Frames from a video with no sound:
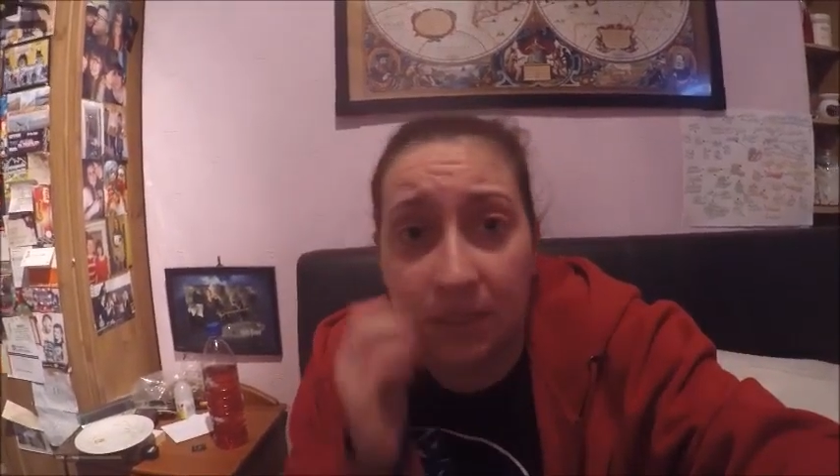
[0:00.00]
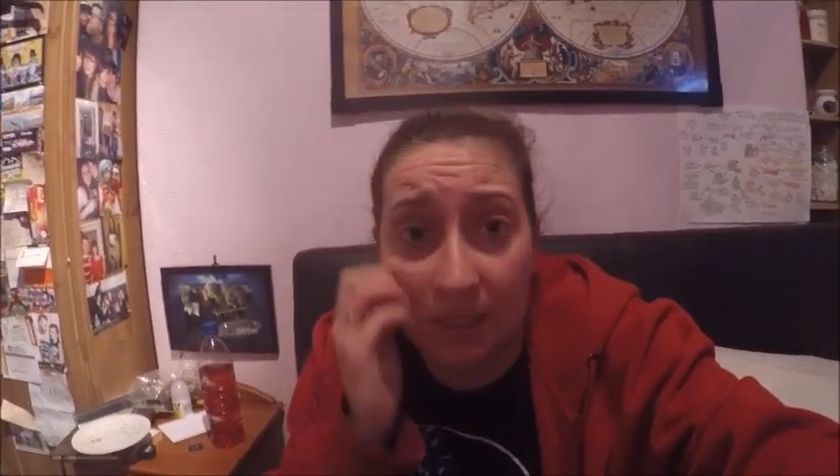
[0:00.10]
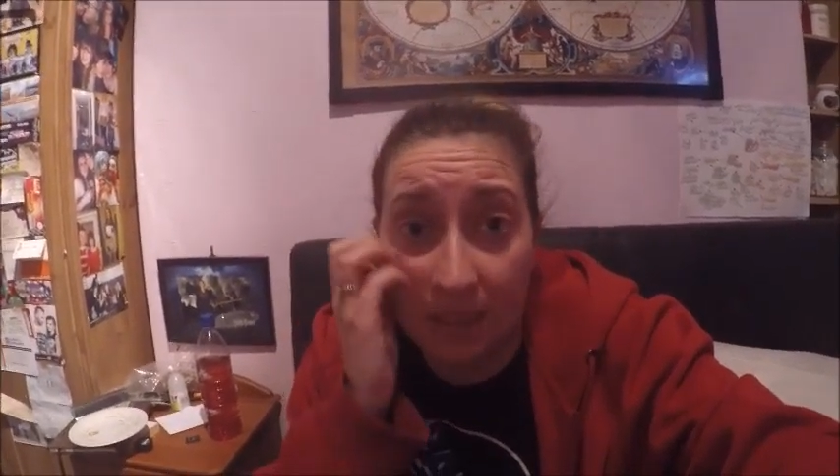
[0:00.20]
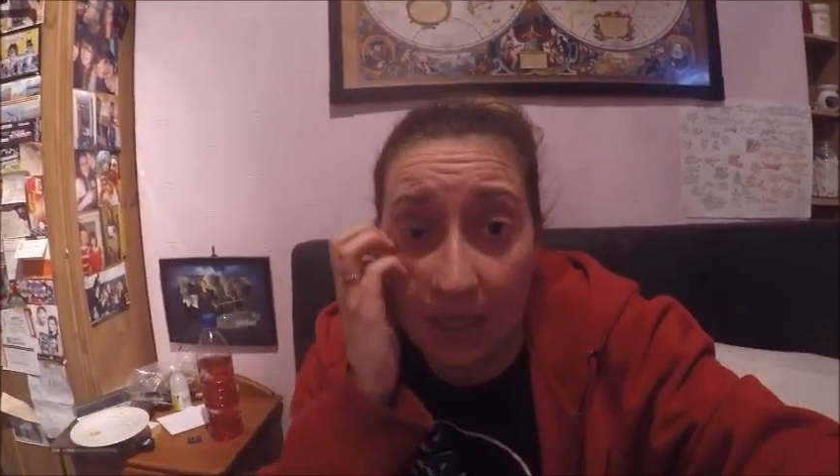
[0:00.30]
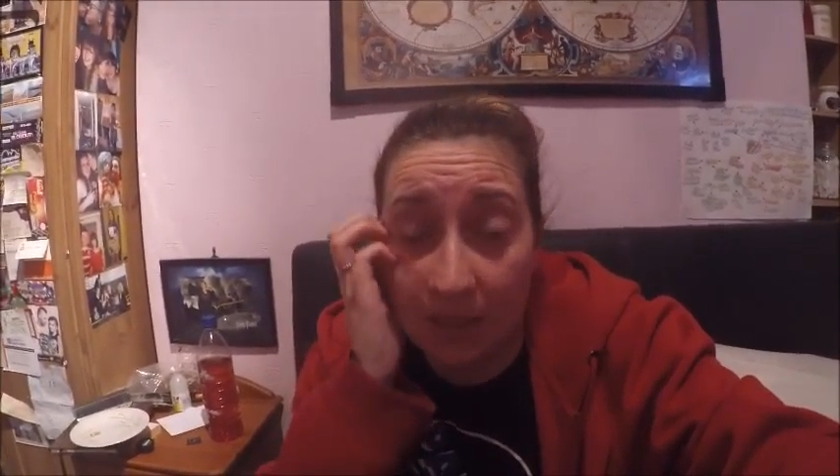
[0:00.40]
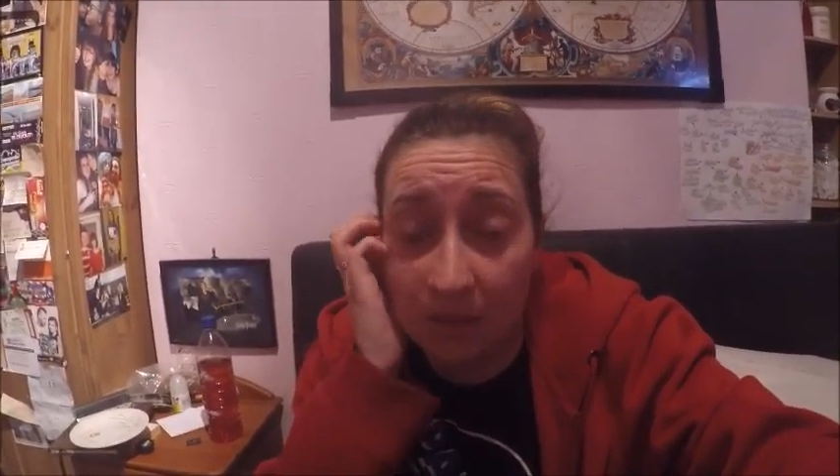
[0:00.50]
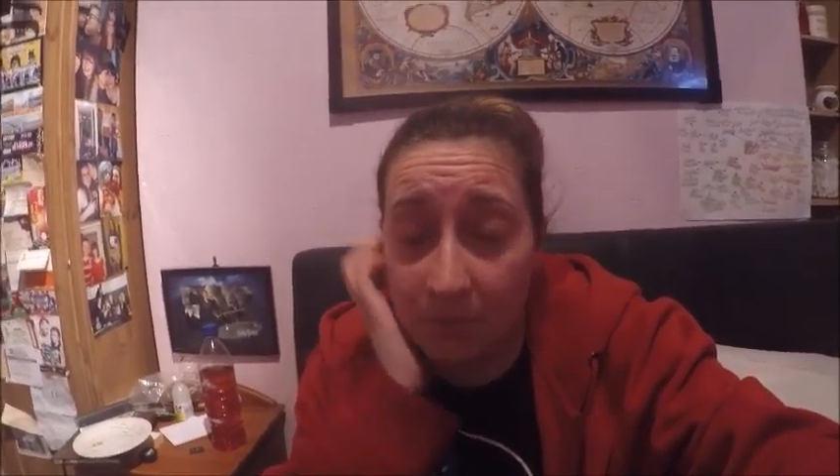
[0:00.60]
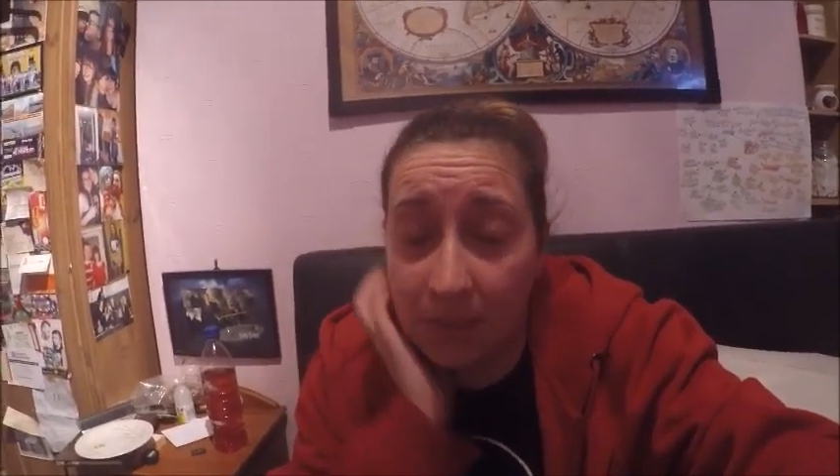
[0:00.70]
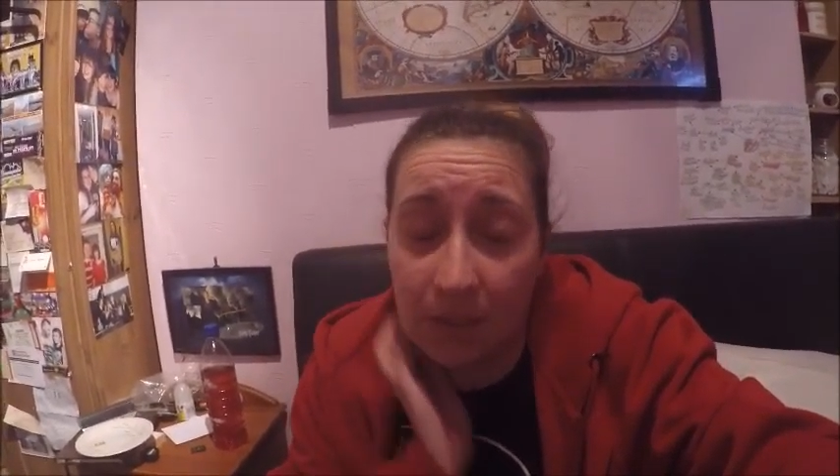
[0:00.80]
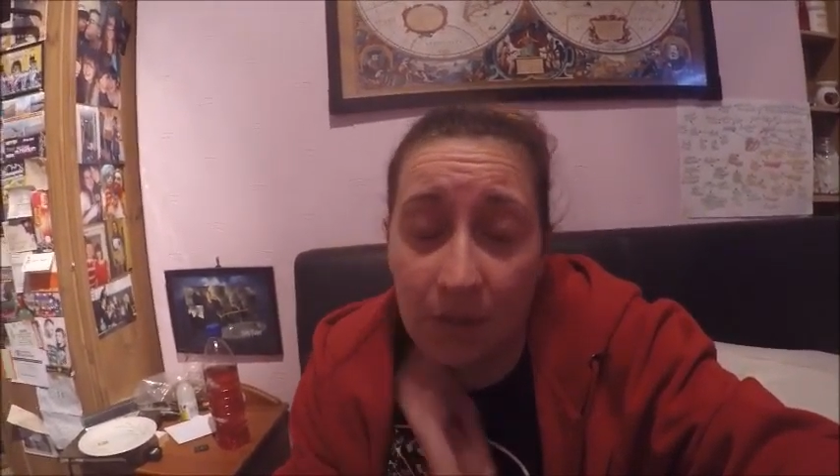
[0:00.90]
to take Gethin
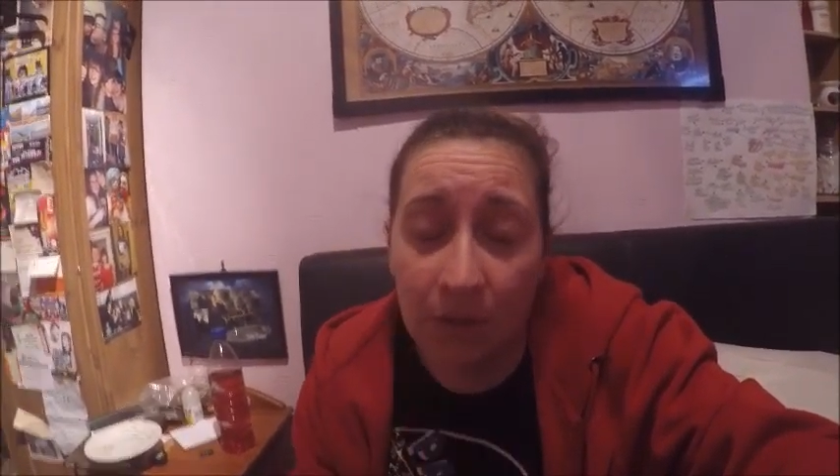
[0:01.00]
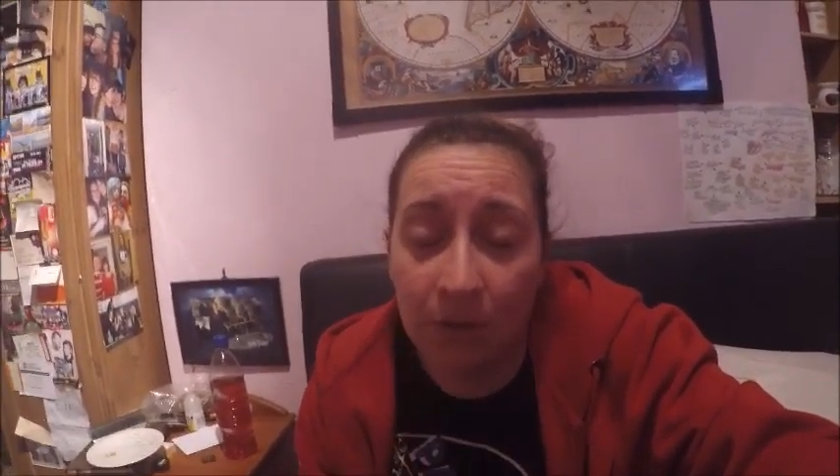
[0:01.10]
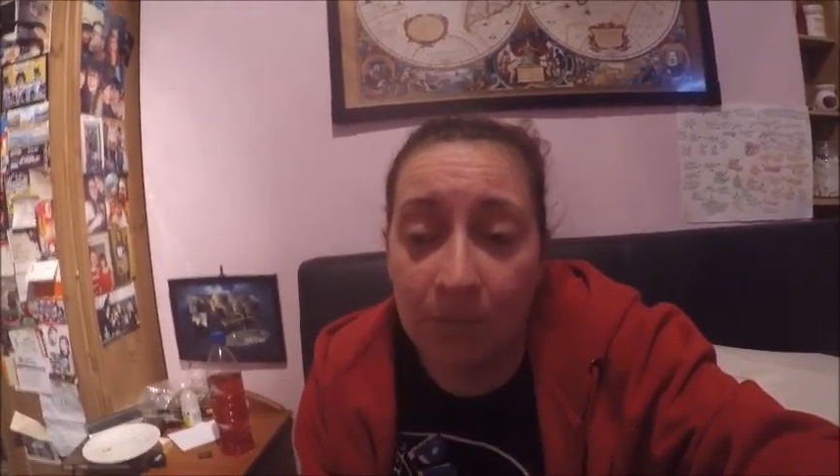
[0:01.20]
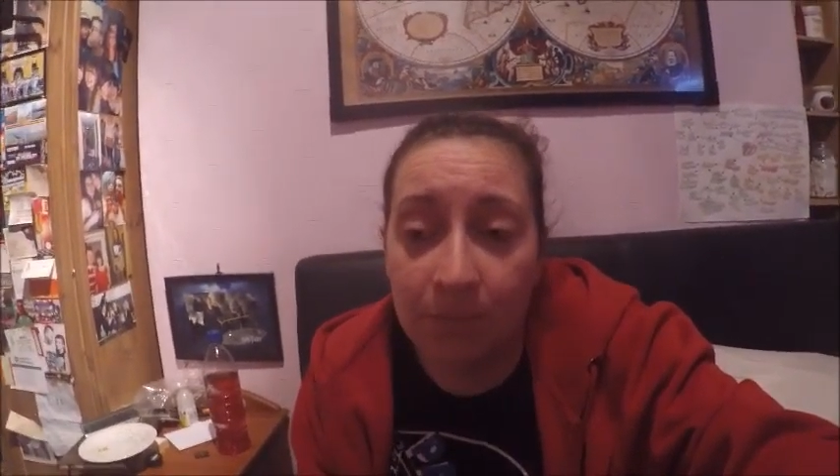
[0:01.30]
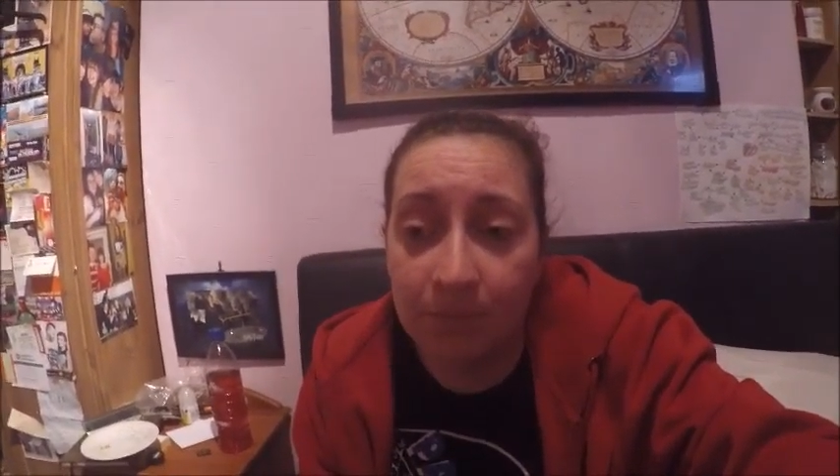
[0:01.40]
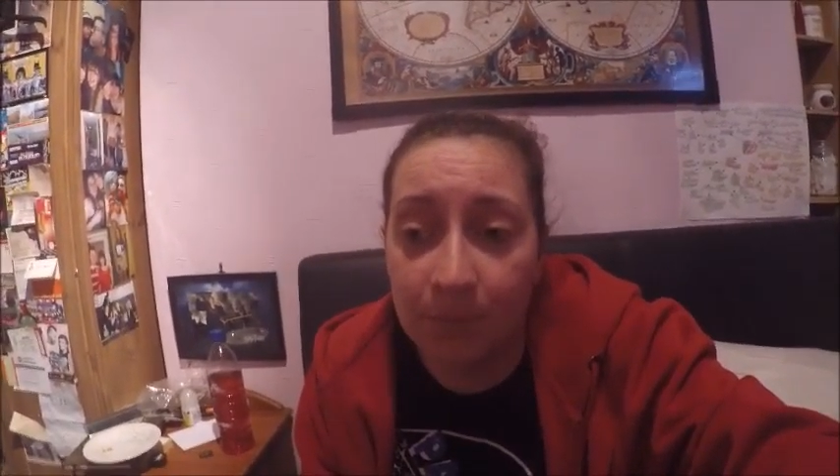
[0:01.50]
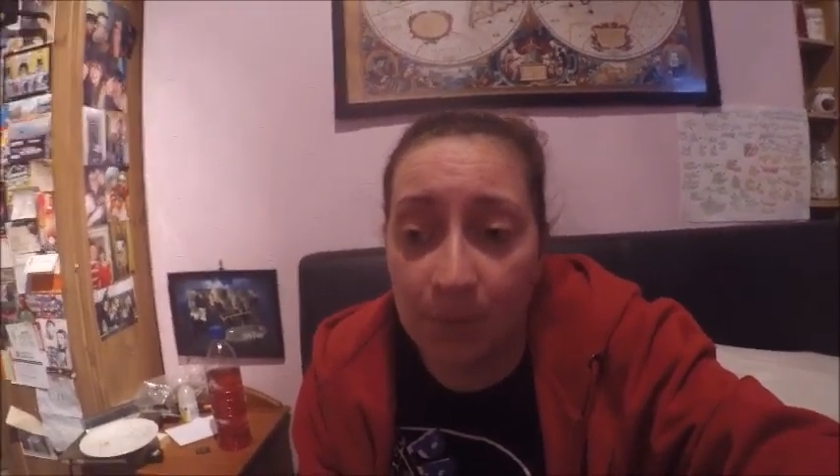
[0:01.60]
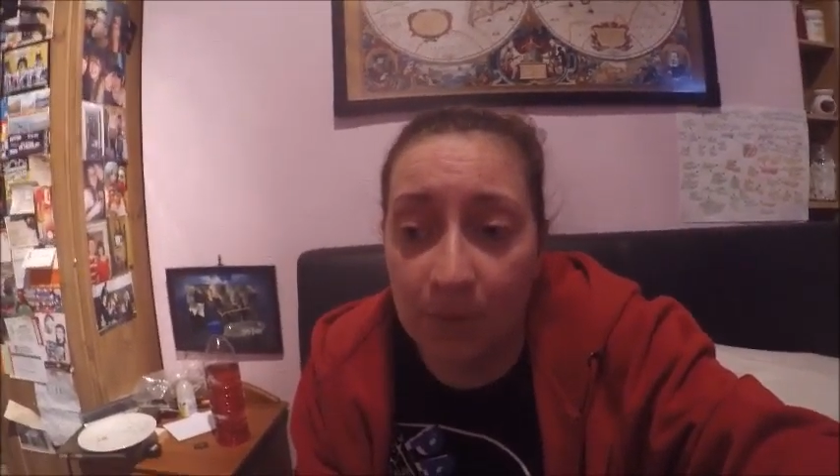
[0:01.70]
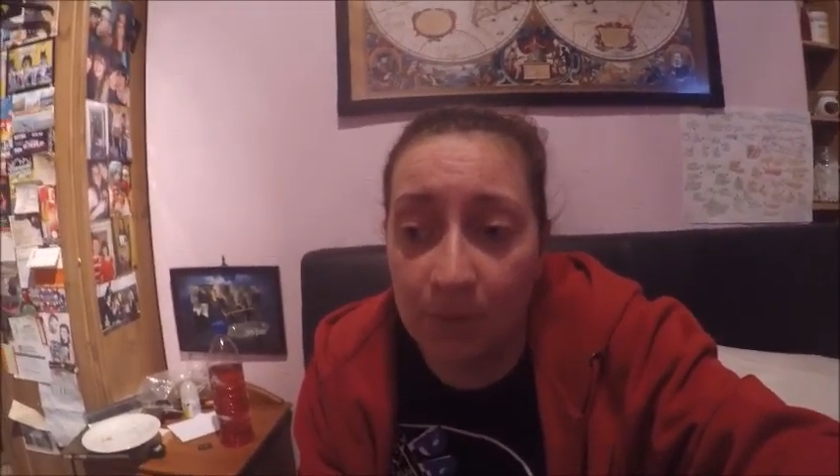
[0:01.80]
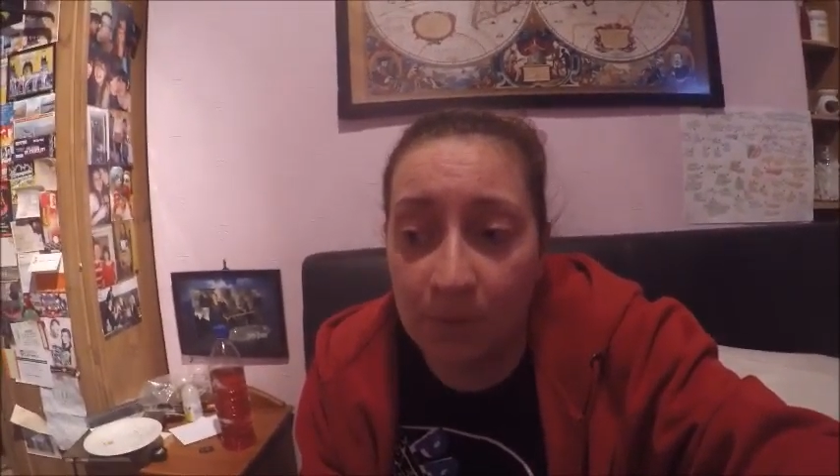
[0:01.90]
back home,
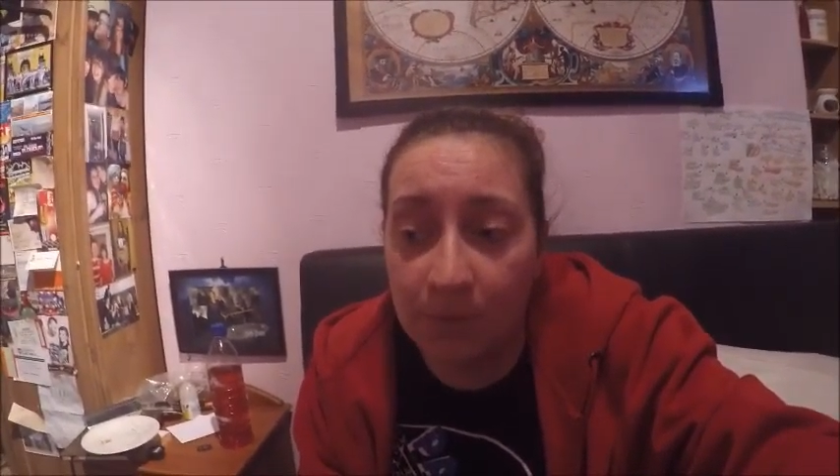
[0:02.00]
so